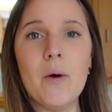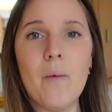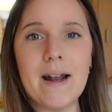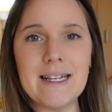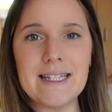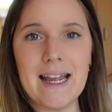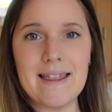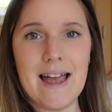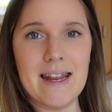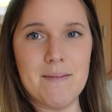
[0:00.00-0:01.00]
wanted to
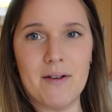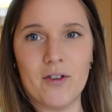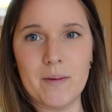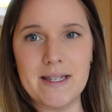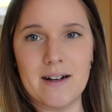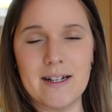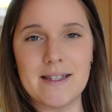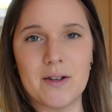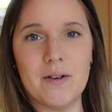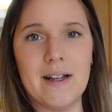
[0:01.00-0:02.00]
get that in before we started
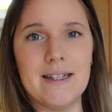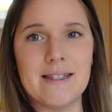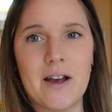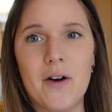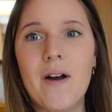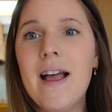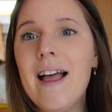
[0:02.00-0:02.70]
school, and so